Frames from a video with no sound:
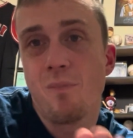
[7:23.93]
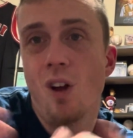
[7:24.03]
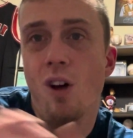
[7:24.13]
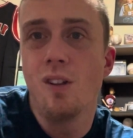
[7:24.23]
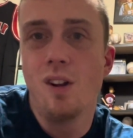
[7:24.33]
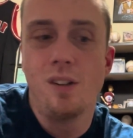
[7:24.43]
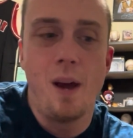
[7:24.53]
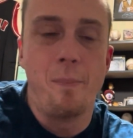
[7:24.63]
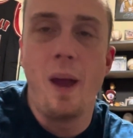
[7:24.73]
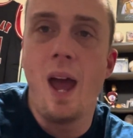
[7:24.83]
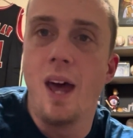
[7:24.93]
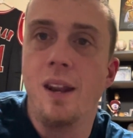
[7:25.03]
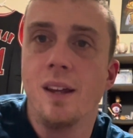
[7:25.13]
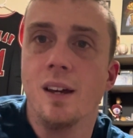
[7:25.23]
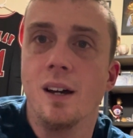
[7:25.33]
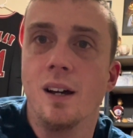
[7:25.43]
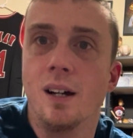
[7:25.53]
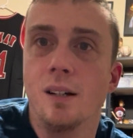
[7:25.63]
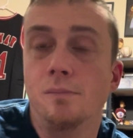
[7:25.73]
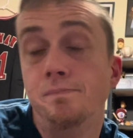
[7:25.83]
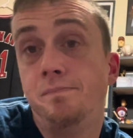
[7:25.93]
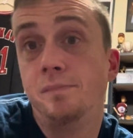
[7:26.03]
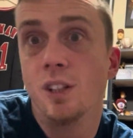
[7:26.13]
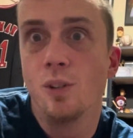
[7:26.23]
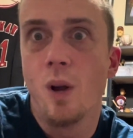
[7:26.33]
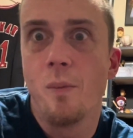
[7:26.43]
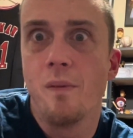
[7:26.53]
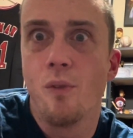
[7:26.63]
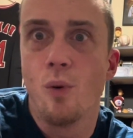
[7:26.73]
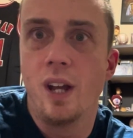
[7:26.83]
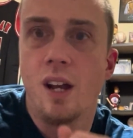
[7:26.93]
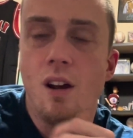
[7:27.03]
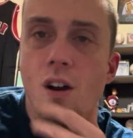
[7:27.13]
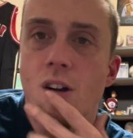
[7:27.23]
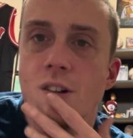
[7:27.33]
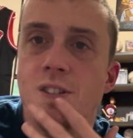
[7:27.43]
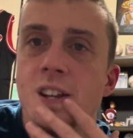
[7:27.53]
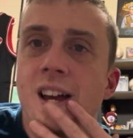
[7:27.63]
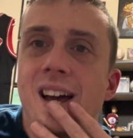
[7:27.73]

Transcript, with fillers: all in all, not bad. Um, you wind up with 48 cards.